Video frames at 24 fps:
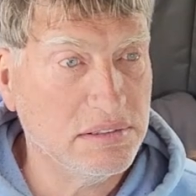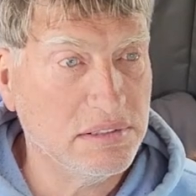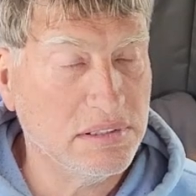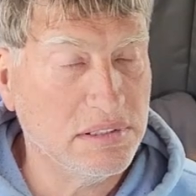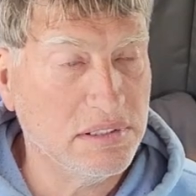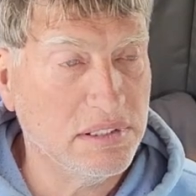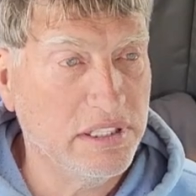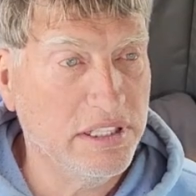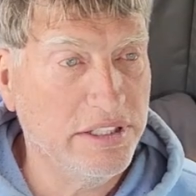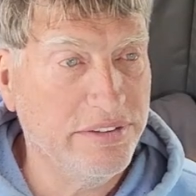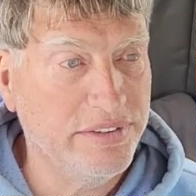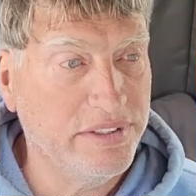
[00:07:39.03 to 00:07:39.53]

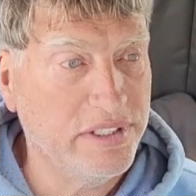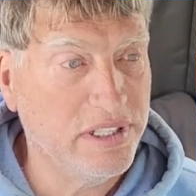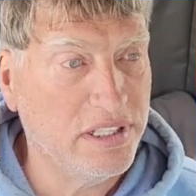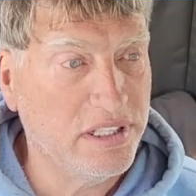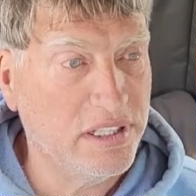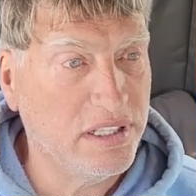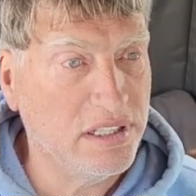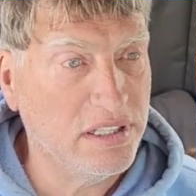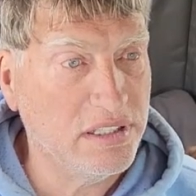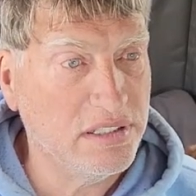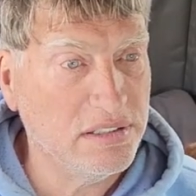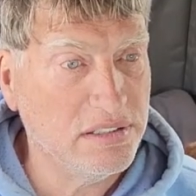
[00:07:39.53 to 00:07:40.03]
living in
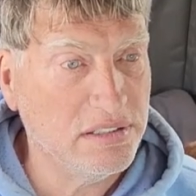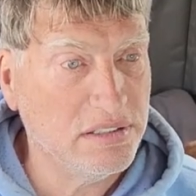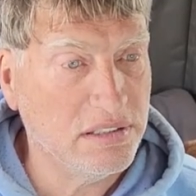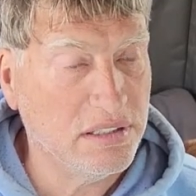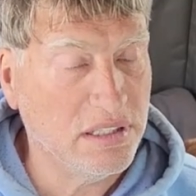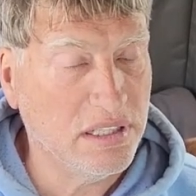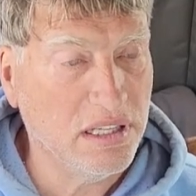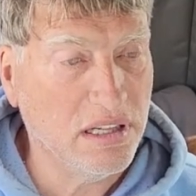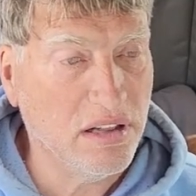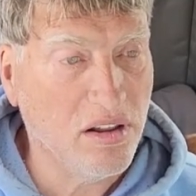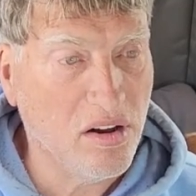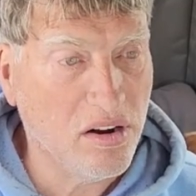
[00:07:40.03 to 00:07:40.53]
a
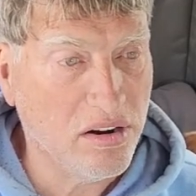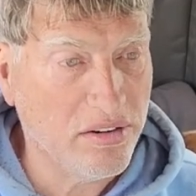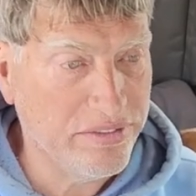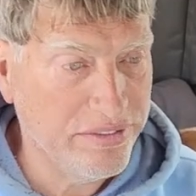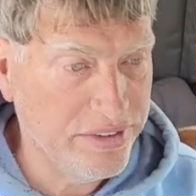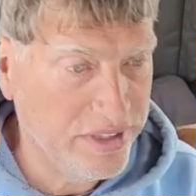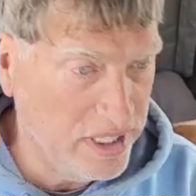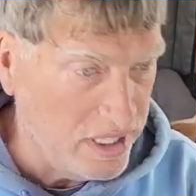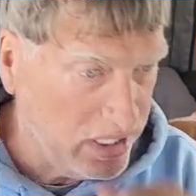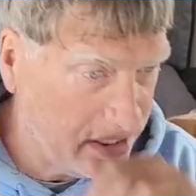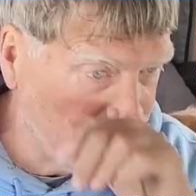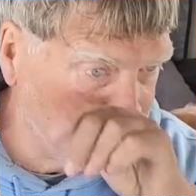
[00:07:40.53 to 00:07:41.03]
little
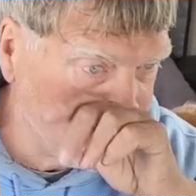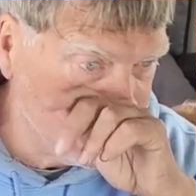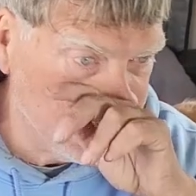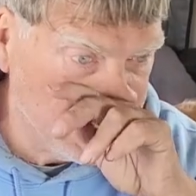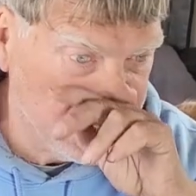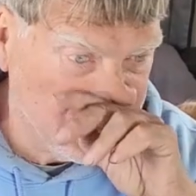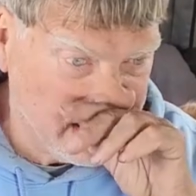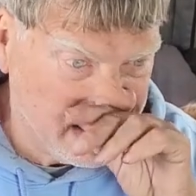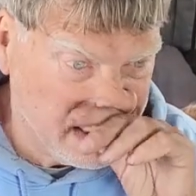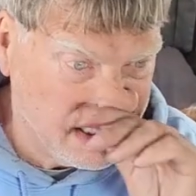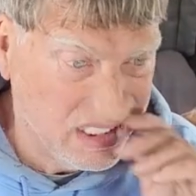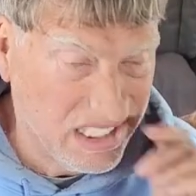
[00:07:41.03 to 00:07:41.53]
RV,
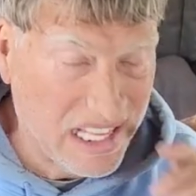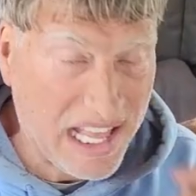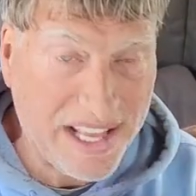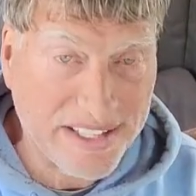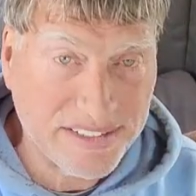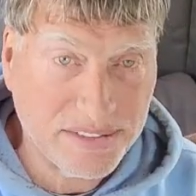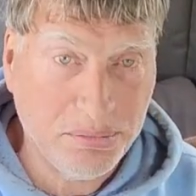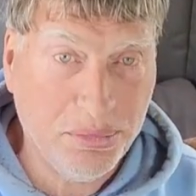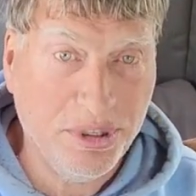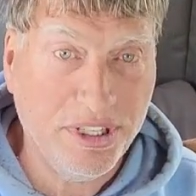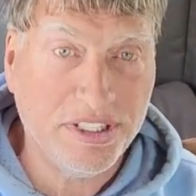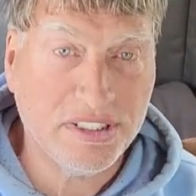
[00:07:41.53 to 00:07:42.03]

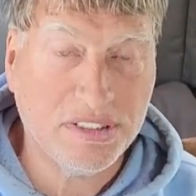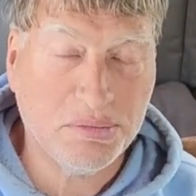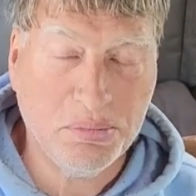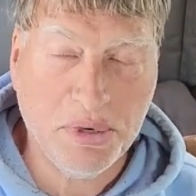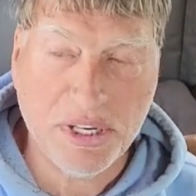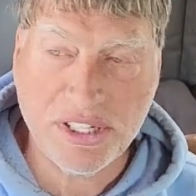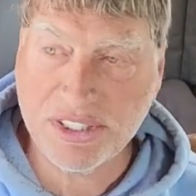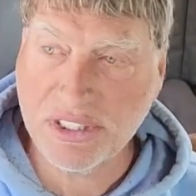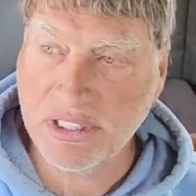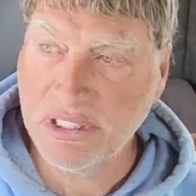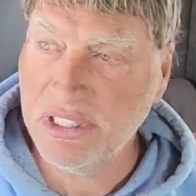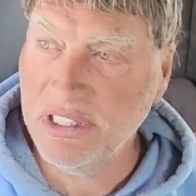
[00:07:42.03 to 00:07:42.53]
Class B
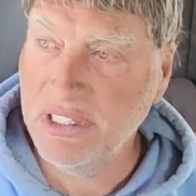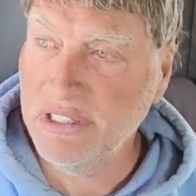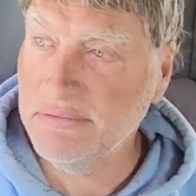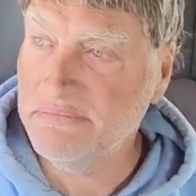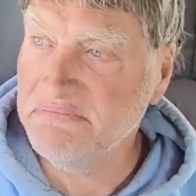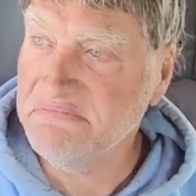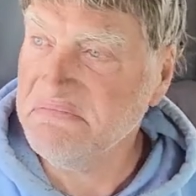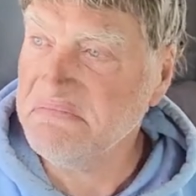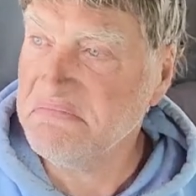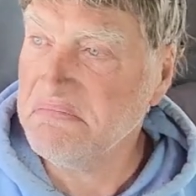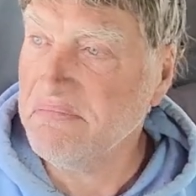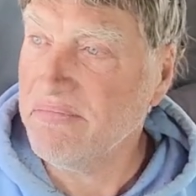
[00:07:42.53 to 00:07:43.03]
especially,
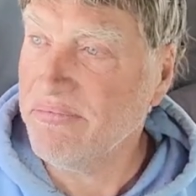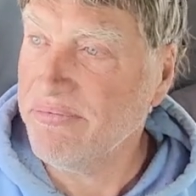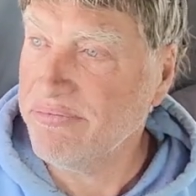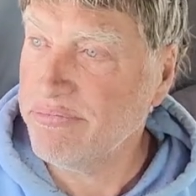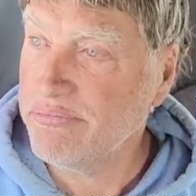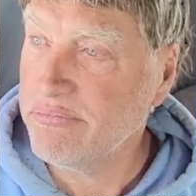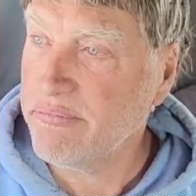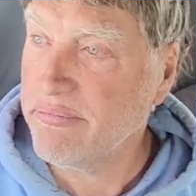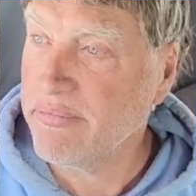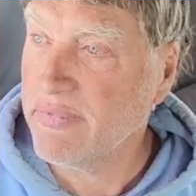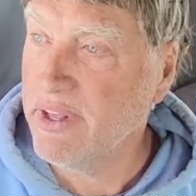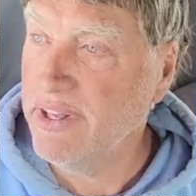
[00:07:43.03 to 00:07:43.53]

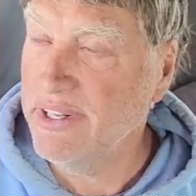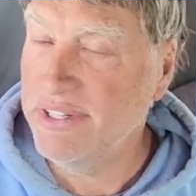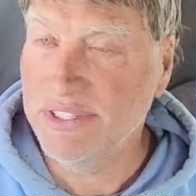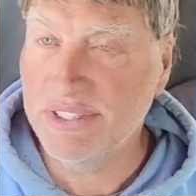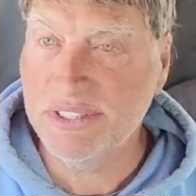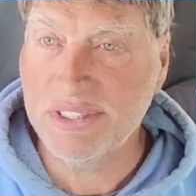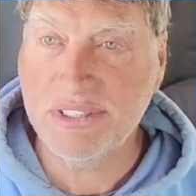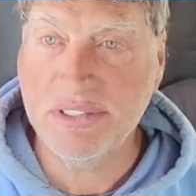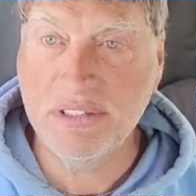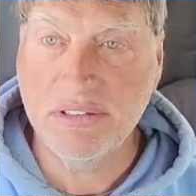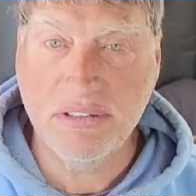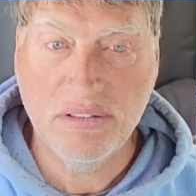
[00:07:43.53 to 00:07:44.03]

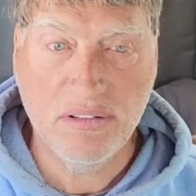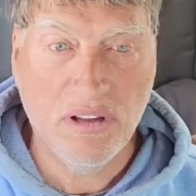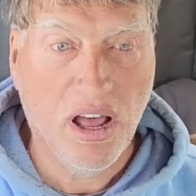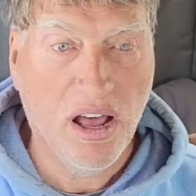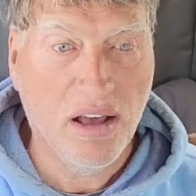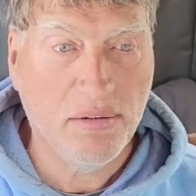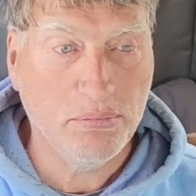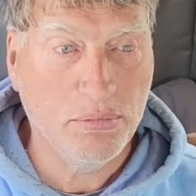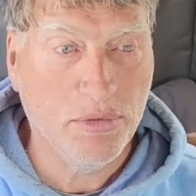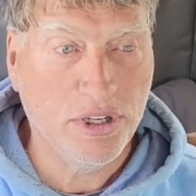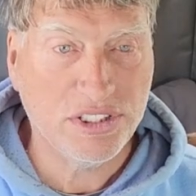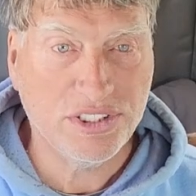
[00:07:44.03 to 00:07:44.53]
is
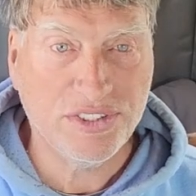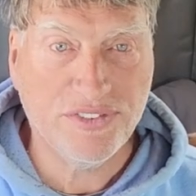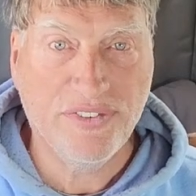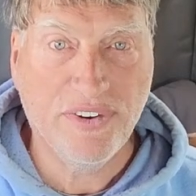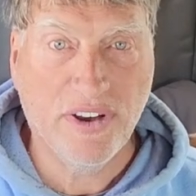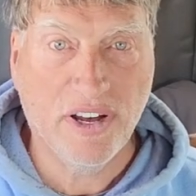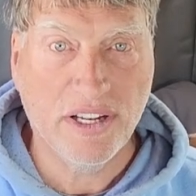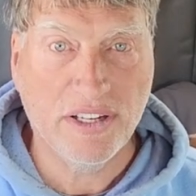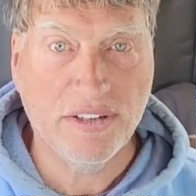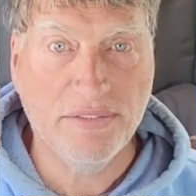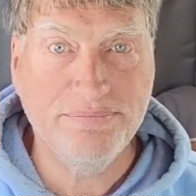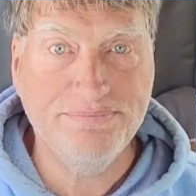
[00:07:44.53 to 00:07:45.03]
not much
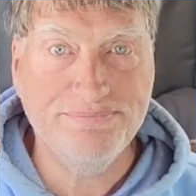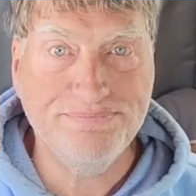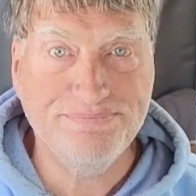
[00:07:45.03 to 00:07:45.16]
fun.